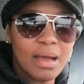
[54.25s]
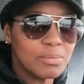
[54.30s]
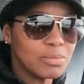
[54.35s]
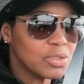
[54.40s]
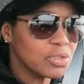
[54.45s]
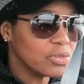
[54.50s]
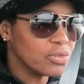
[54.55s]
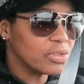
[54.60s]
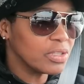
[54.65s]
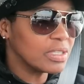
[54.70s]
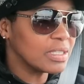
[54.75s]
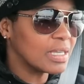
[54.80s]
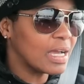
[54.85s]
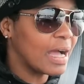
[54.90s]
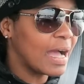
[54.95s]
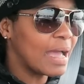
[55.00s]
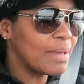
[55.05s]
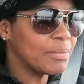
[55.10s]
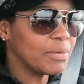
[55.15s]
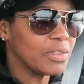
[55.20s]
I'm sure, the
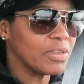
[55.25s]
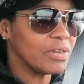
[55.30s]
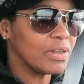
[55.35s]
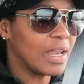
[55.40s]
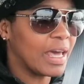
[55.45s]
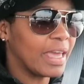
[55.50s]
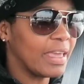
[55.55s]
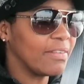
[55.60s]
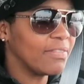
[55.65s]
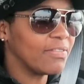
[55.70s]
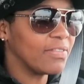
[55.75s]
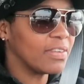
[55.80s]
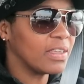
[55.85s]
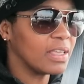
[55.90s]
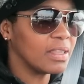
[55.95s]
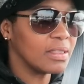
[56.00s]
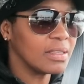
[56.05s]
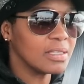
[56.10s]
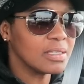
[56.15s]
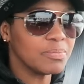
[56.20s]
time of their life
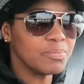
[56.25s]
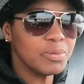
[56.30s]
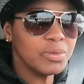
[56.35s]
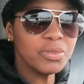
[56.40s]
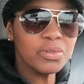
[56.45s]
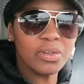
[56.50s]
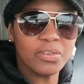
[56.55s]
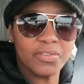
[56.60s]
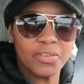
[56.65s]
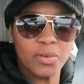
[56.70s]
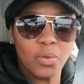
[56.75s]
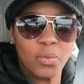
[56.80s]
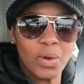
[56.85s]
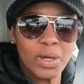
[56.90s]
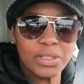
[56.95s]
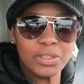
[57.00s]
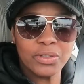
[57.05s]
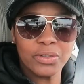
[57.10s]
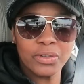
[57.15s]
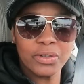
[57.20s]
in this beautiful
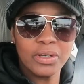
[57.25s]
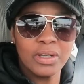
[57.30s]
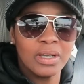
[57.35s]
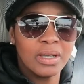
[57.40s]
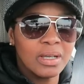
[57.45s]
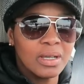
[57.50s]
wonder,